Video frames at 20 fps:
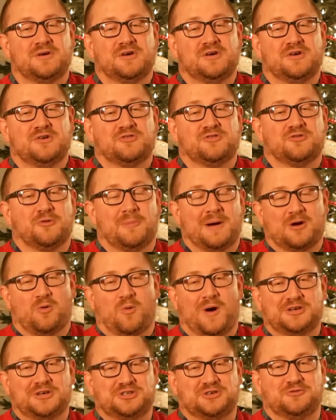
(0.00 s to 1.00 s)
So, my
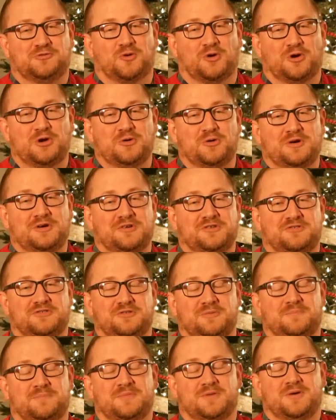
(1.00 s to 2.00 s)
question for you is
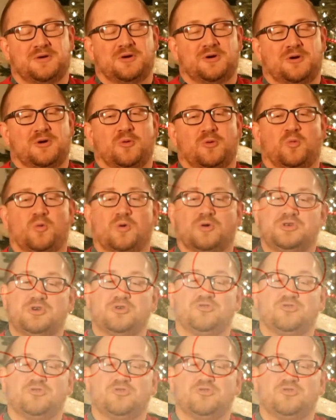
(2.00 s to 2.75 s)
Will you